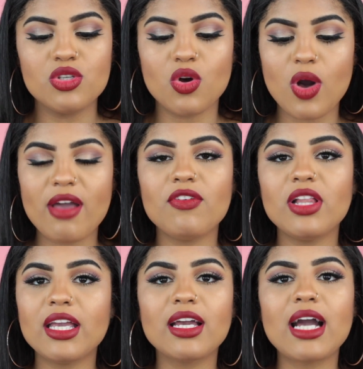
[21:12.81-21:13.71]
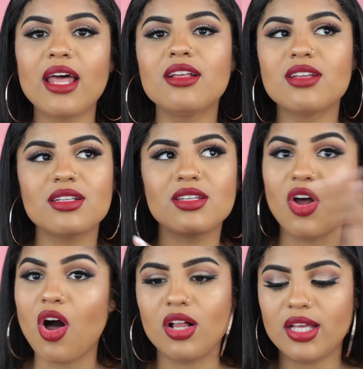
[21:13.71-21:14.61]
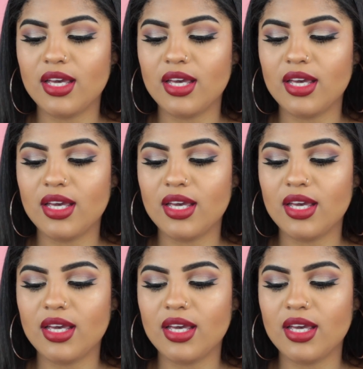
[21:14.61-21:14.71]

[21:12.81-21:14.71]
So I feel like it kind of does it all.